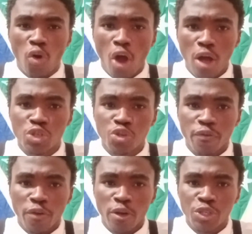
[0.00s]

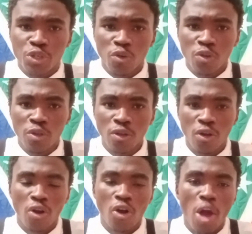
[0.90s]
controversial
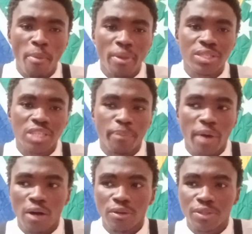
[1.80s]
comments
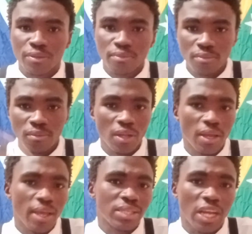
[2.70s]
about
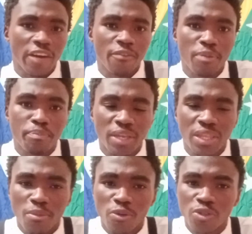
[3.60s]
SA government
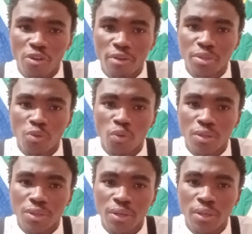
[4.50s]
being the most corrupt in the
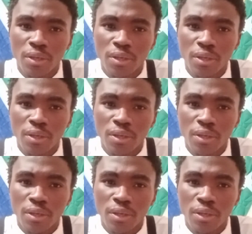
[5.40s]
world.